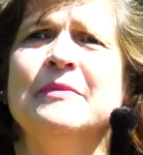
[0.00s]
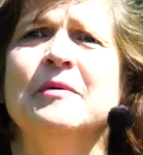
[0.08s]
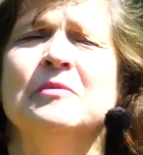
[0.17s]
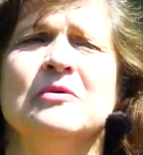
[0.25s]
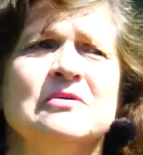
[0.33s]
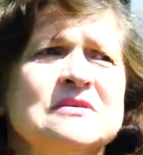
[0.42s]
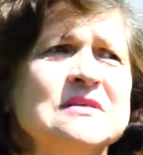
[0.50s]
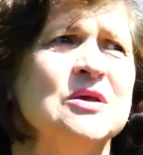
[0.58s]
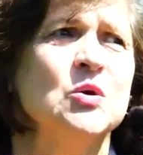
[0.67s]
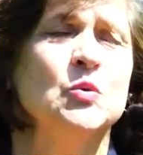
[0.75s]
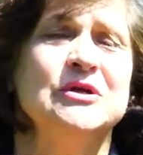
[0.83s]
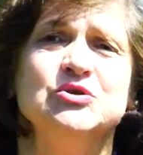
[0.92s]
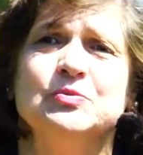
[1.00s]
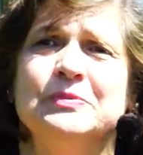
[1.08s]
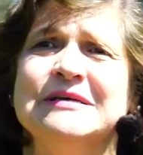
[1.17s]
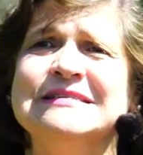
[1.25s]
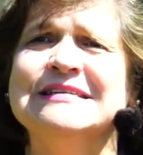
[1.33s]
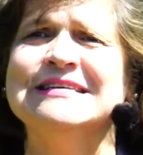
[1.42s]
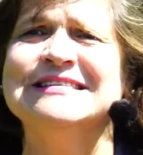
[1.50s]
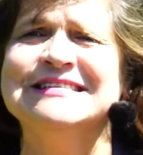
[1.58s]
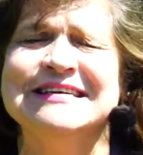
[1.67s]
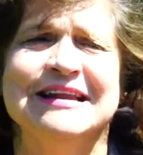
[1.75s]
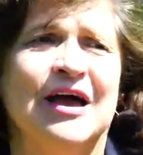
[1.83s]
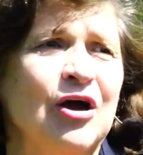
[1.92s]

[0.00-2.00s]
members. We do business in